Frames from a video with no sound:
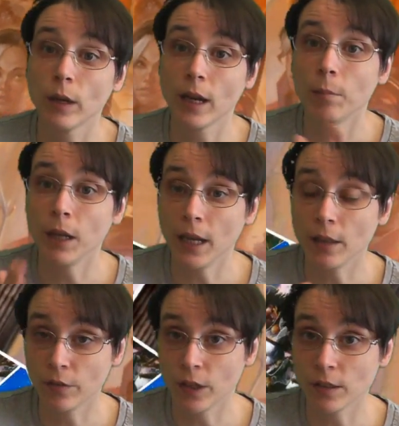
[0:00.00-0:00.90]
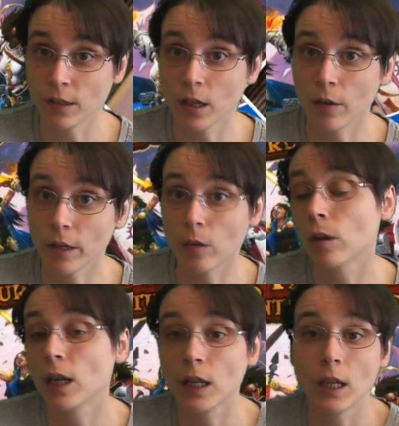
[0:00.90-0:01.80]
when I play the first scenario.
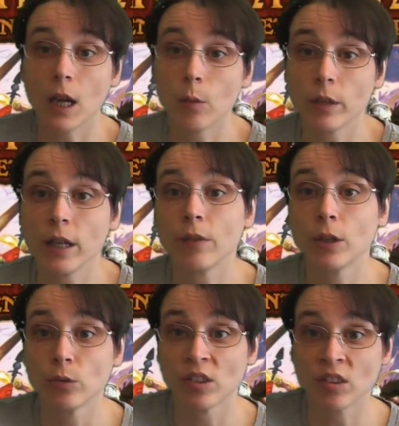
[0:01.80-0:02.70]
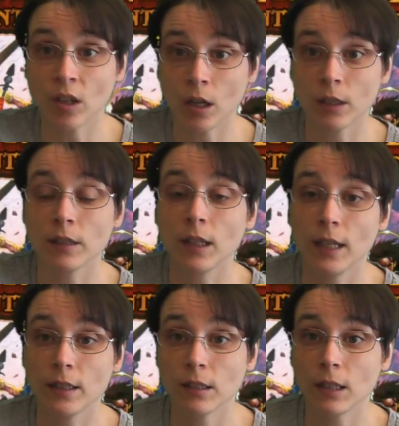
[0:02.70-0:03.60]
I would never use his cards in
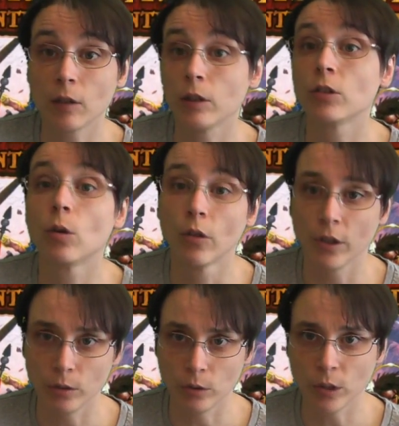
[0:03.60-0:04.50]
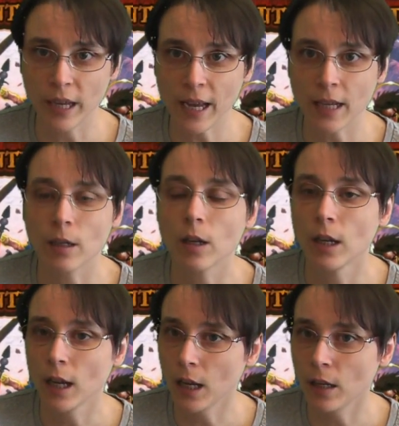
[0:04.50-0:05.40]
later scenarios, although you can.
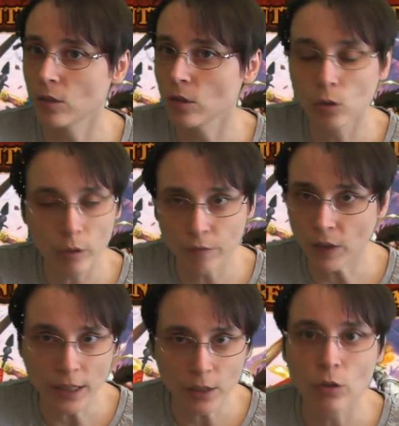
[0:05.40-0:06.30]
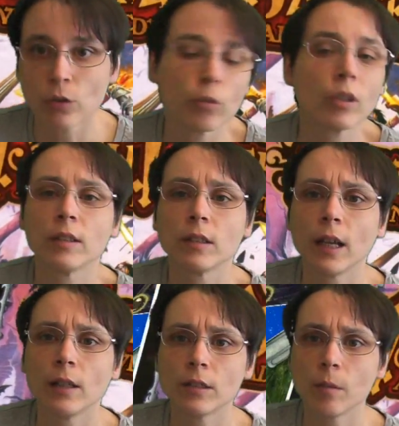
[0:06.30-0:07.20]
And you're invited to do this,
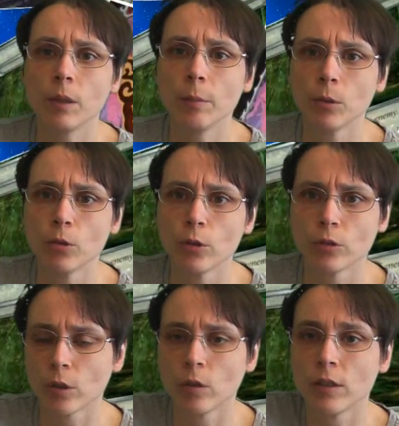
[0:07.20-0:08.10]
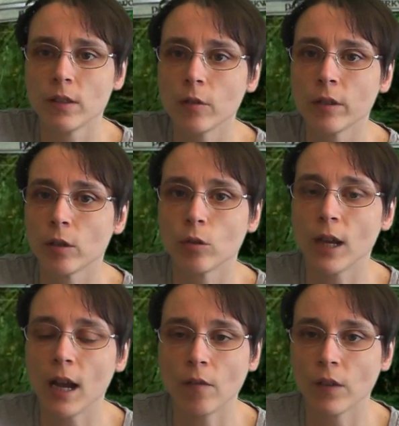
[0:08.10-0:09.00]
and some people do. So in theory, you
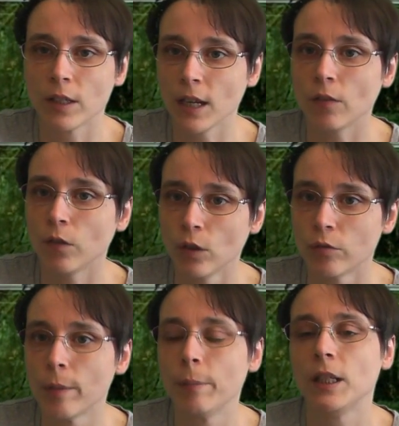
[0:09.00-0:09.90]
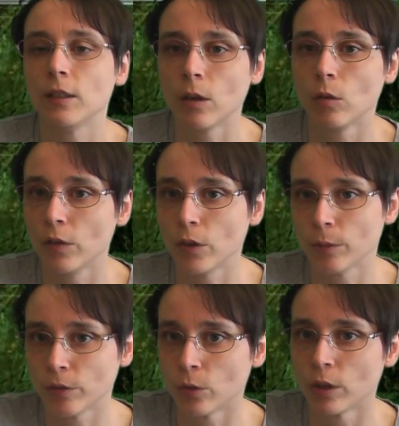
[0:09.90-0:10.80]
could have a deck full of Ripleys only
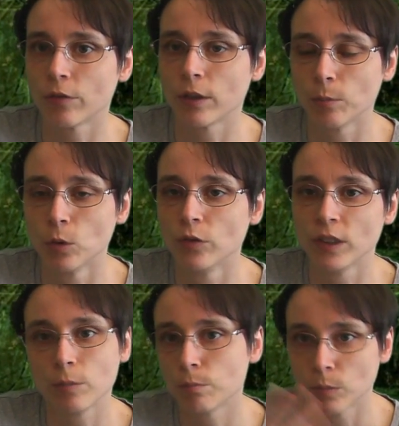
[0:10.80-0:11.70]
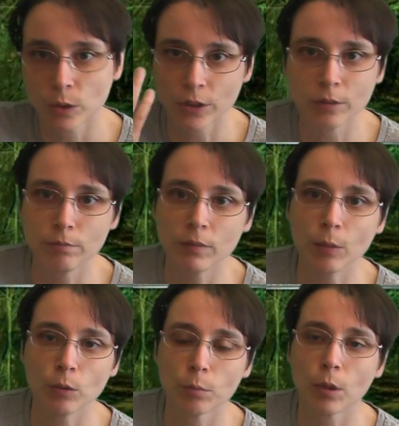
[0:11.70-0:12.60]
from the 4 different movies, although
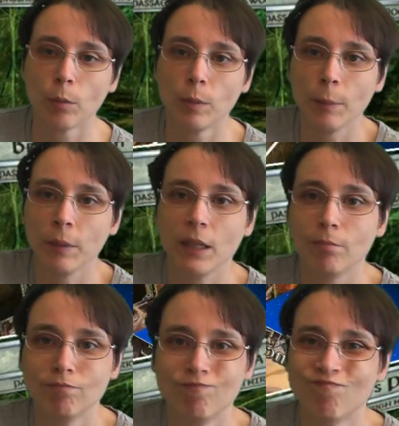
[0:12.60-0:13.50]
that would probably be